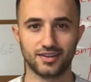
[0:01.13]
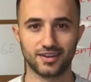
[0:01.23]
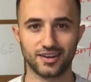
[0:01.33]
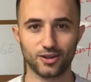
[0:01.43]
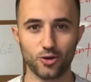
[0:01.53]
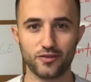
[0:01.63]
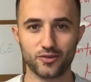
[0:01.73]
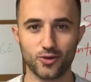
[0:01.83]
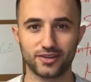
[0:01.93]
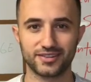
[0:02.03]
Hello
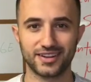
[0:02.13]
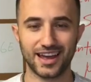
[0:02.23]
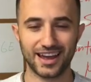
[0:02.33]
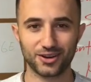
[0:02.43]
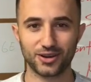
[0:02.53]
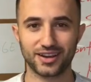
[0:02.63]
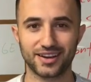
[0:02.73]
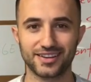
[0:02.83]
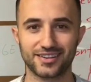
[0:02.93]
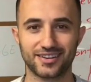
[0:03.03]
everyone,
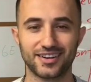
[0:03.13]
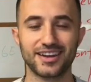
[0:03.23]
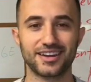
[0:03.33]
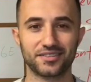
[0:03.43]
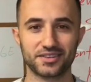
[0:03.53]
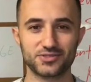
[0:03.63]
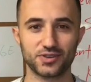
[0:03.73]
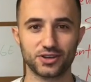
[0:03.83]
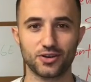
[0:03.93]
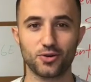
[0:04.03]
Enoleka here. In this
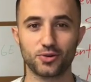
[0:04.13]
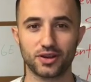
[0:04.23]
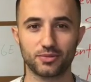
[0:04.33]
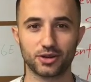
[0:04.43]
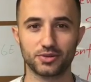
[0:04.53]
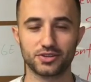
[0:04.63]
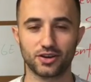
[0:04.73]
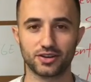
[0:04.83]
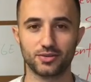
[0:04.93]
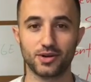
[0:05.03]
video I'm going to be
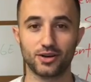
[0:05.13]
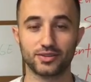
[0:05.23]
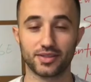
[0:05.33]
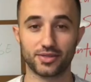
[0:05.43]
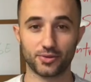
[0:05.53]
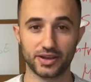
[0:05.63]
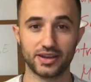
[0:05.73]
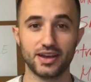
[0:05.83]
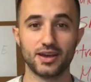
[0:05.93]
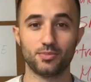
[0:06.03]
talking about the 3
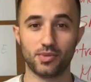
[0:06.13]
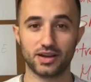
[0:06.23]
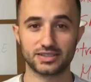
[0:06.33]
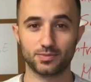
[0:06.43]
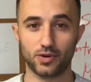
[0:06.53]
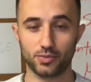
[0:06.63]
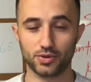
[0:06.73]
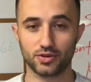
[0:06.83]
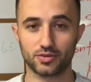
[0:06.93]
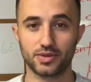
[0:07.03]
most
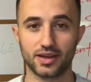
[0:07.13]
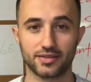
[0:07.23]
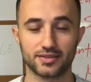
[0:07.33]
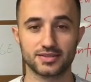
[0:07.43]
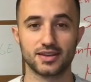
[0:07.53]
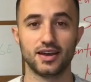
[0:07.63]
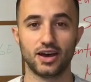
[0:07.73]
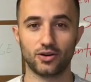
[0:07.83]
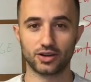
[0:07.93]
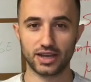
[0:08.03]
popular methods
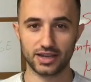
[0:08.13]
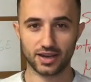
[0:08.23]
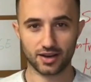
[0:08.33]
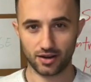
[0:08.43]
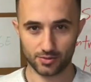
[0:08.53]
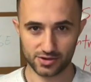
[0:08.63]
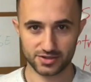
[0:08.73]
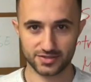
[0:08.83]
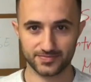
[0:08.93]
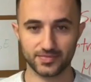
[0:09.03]
on
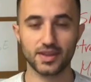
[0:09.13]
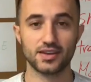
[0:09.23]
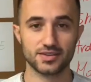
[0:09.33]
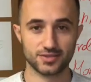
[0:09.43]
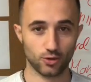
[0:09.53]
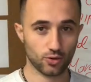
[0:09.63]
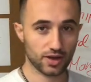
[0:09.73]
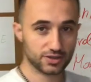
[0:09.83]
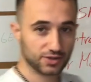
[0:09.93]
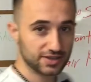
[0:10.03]
e-commerce. So
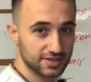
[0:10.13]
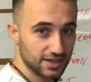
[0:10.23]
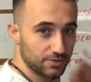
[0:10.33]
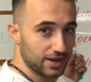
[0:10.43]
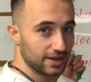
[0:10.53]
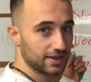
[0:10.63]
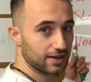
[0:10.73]
as you can see in my